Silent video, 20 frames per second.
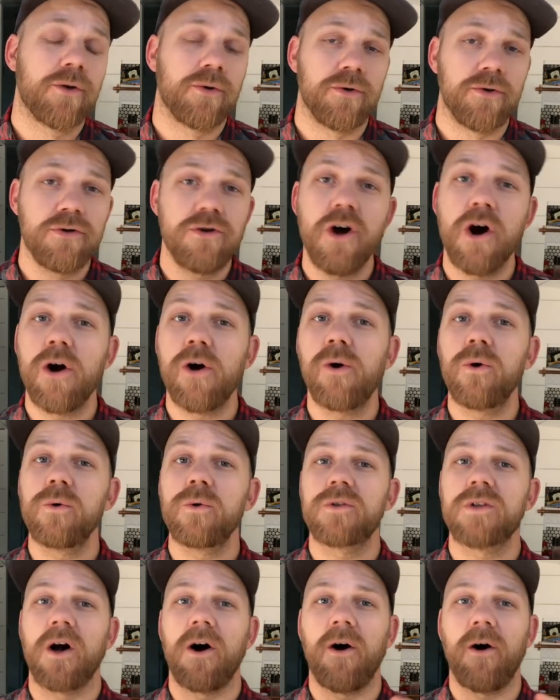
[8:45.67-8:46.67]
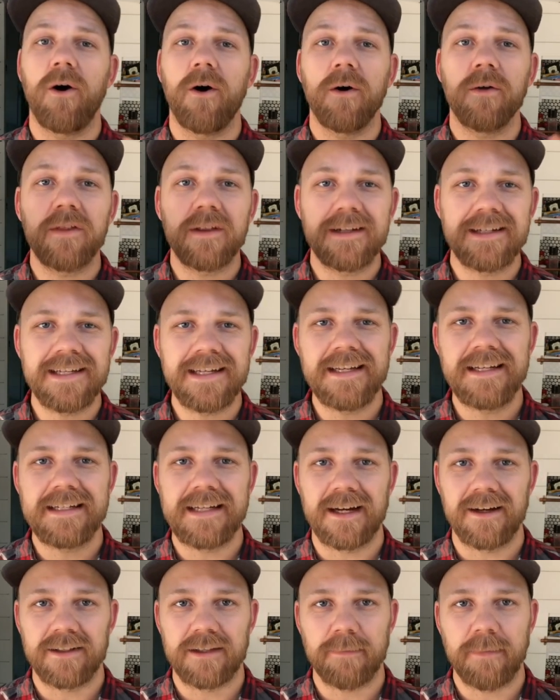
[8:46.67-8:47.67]
knows all the
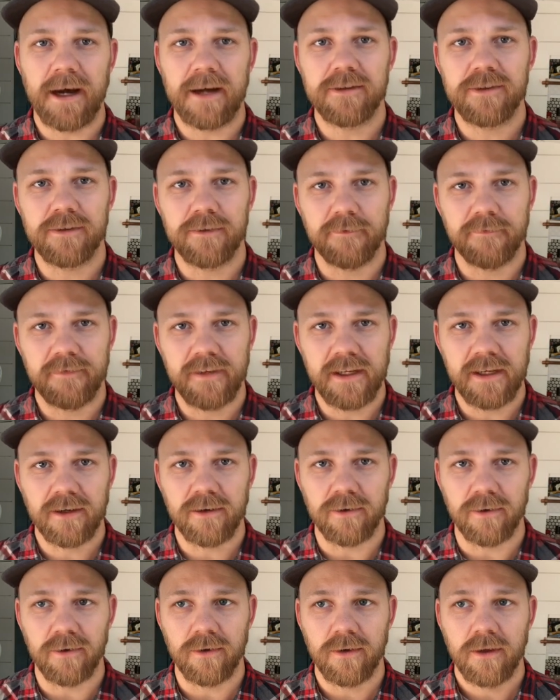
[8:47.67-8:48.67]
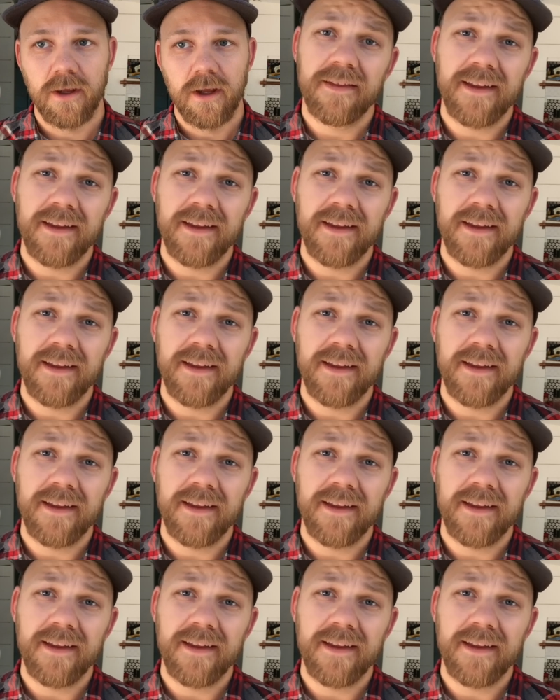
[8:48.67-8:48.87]
details about your vehicle.